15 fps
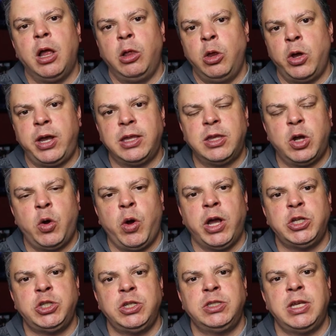look at the
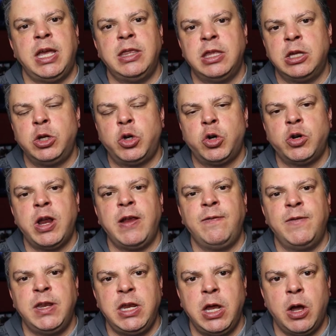questions, and then create
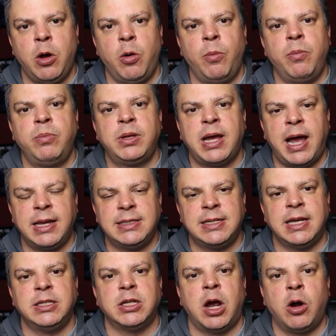video
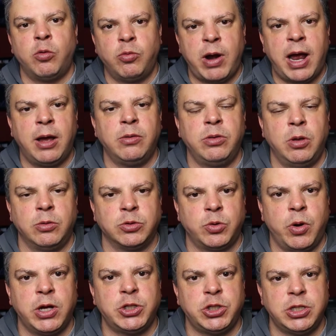content around those
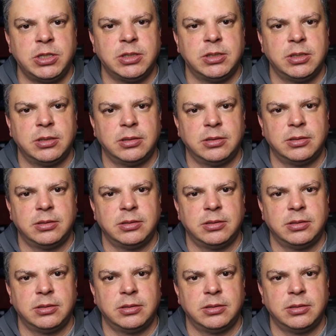questions.